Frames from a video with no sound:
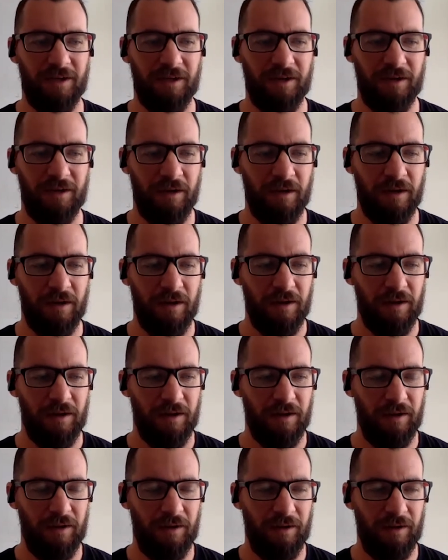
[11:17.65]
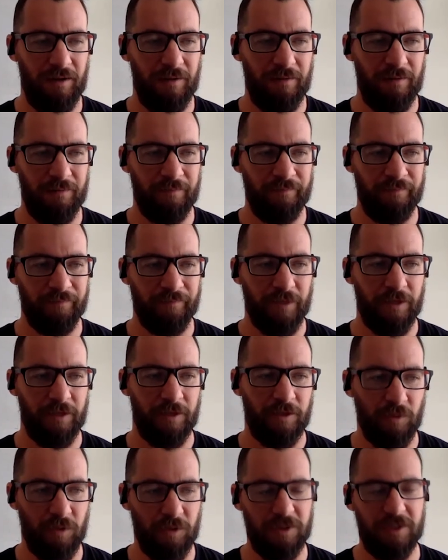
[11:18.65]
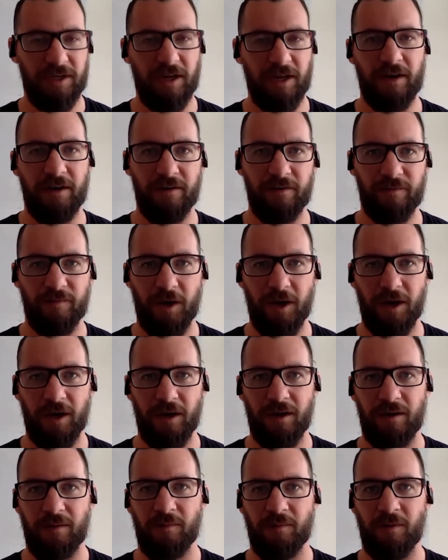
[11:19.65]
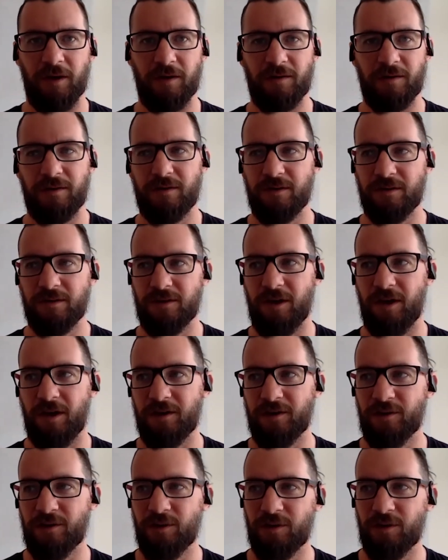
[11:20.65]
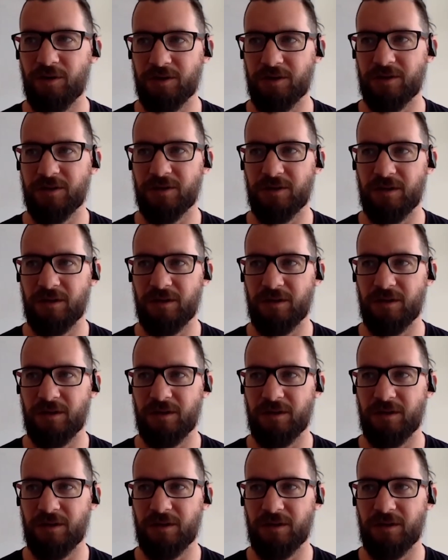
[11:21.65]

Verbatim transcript: And um, towards the end of my my design course.